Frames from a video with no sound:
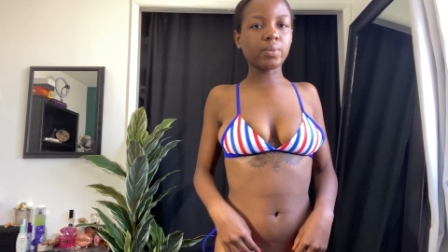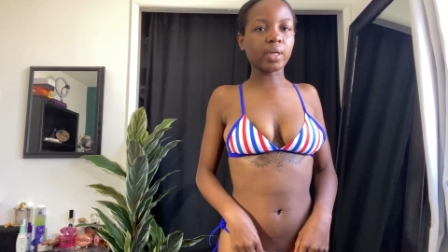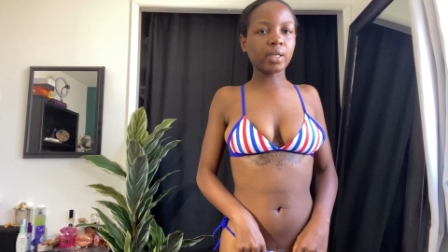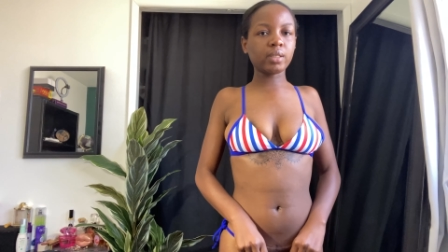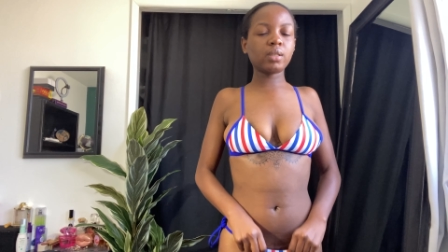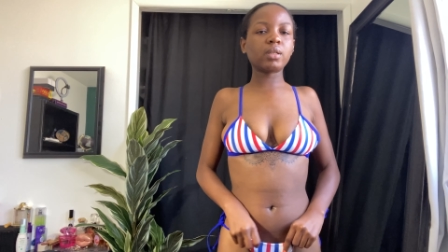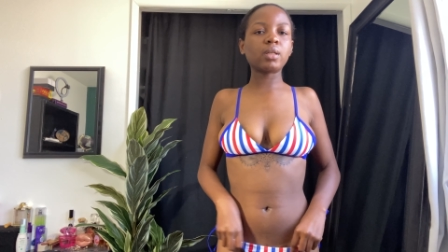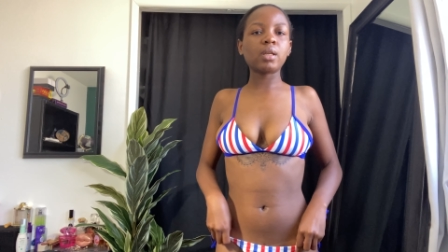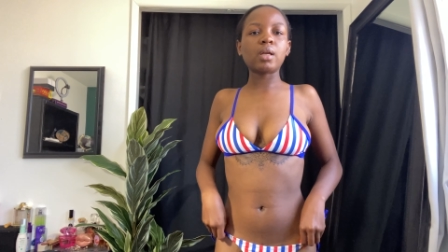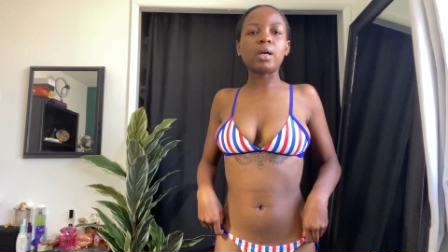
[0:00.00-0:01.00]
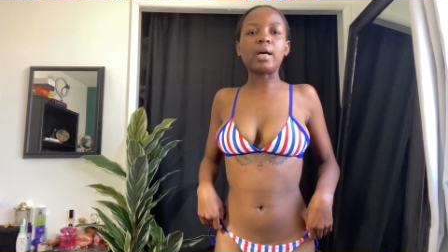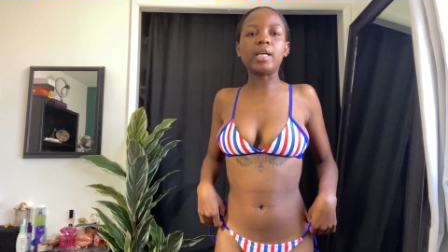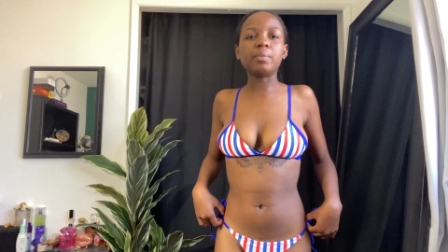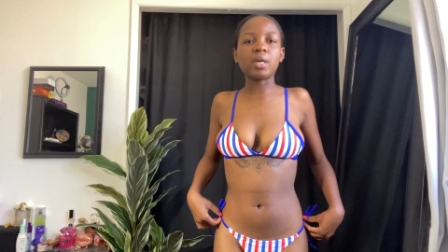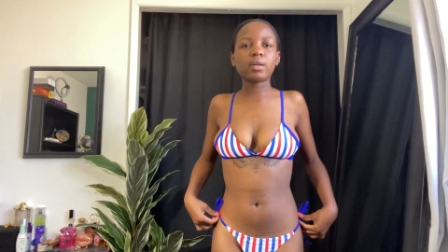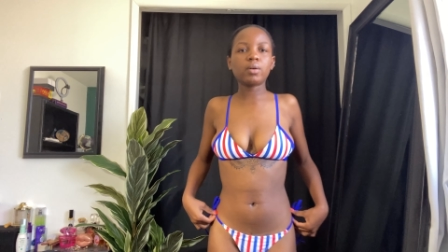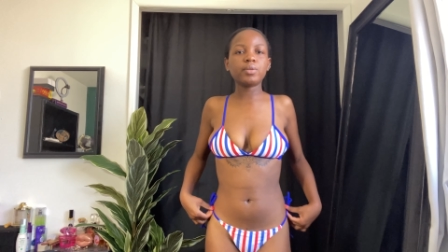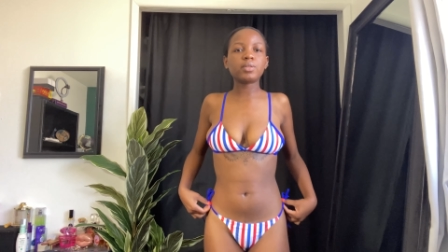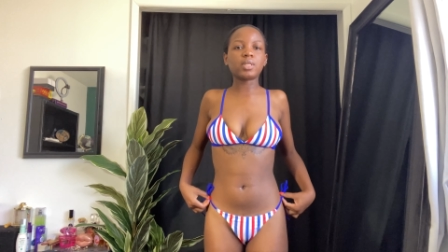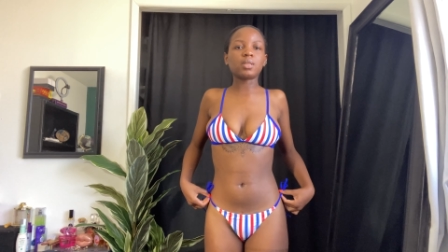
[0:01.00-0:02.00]
one. I am not going
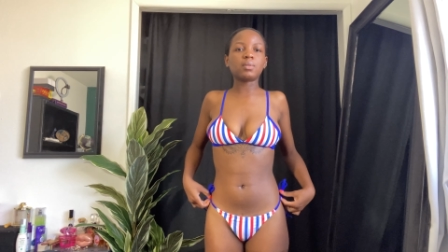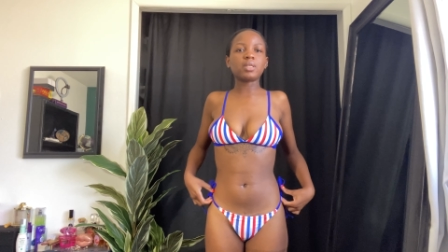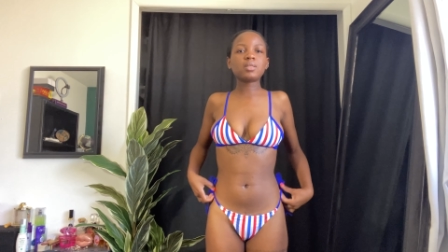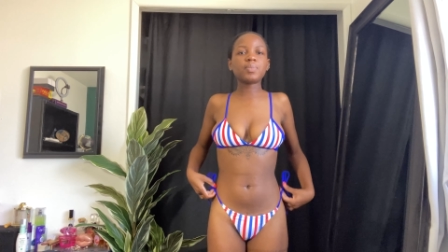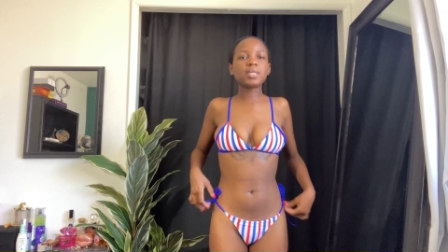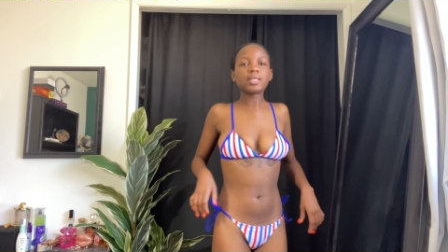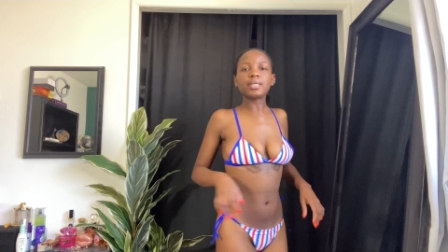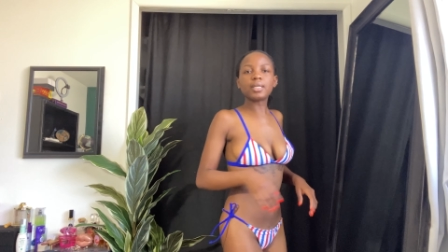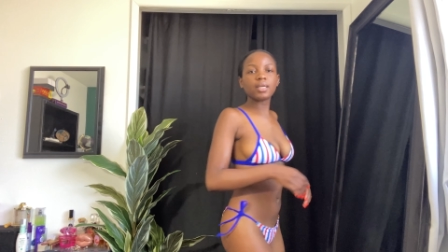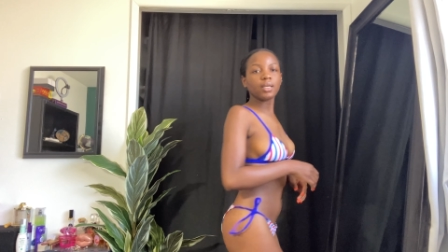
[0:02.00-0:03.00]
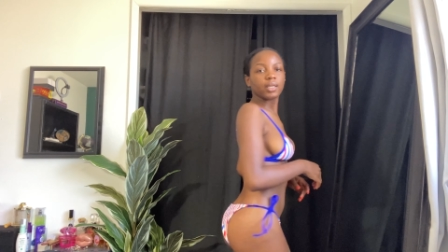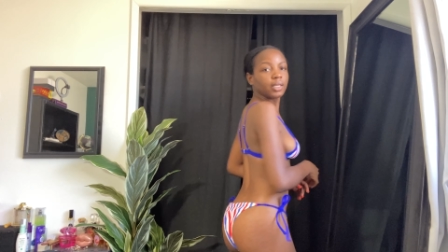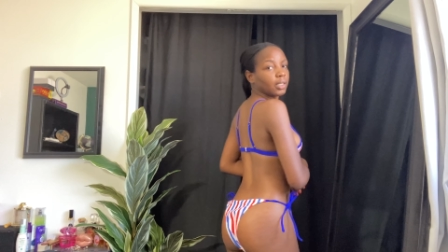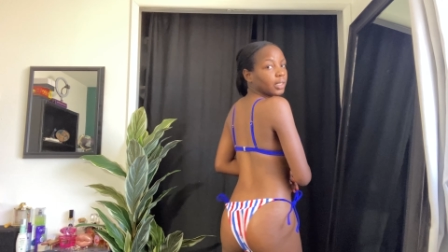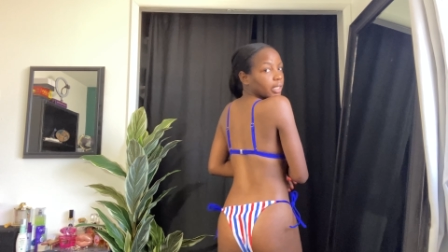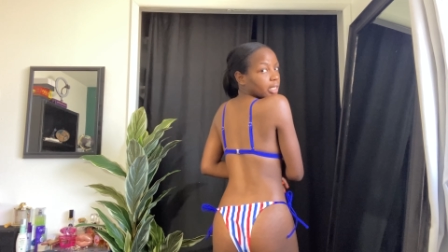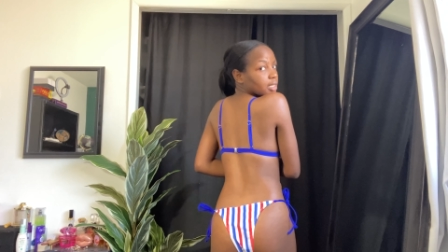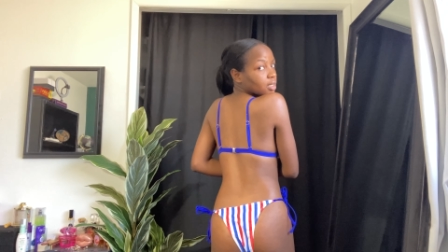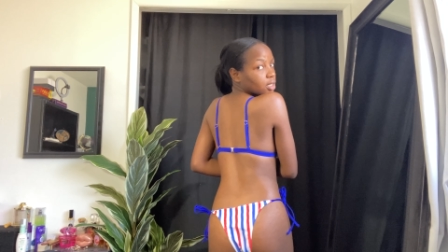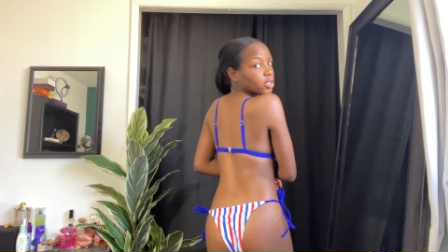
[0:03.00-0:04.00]
to keep this bikini. It
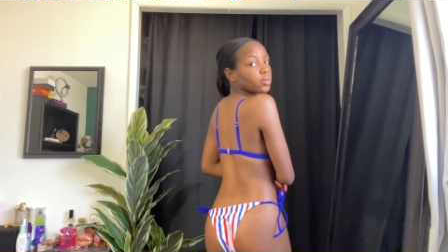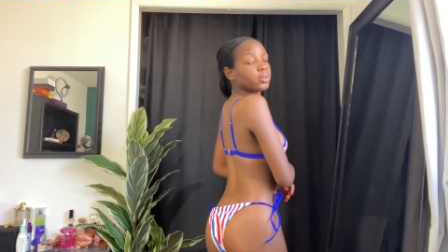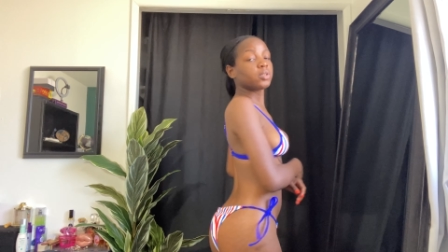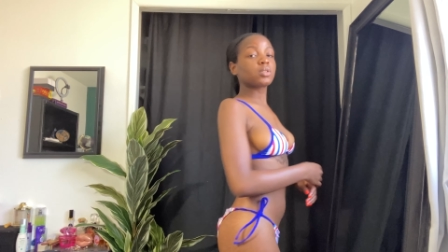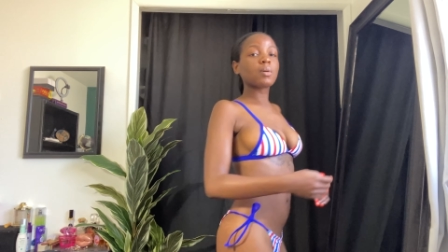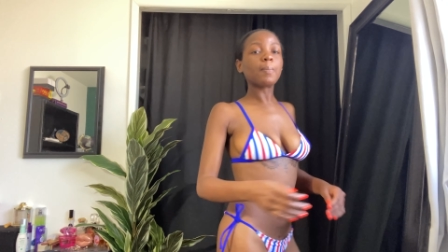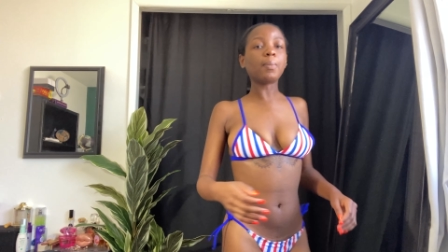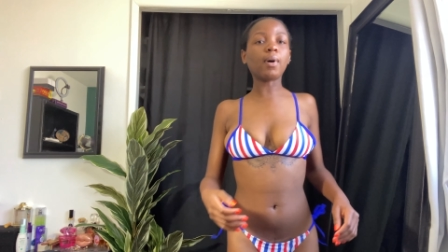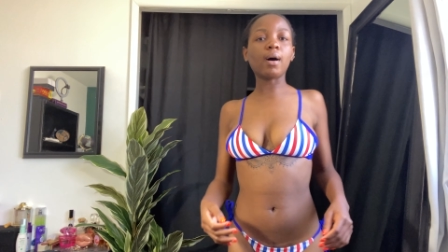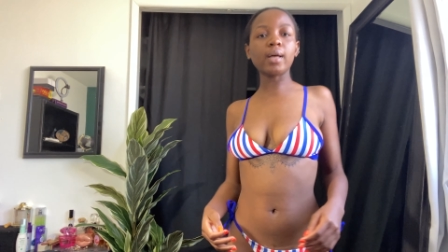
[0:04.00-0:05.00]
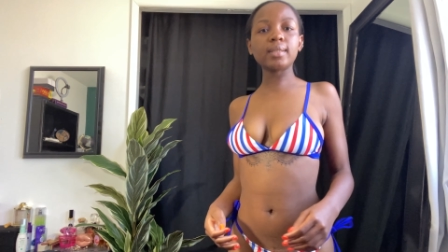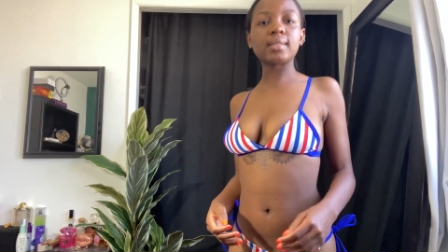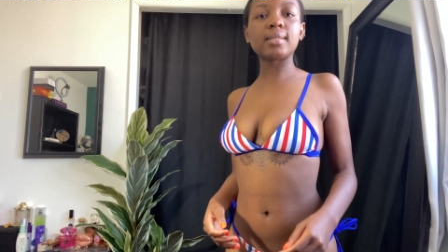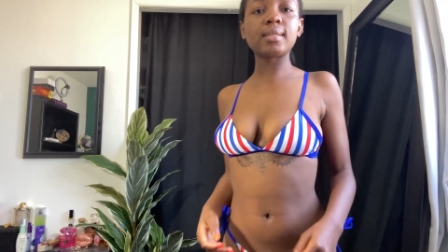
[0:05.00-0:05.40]
is cute, but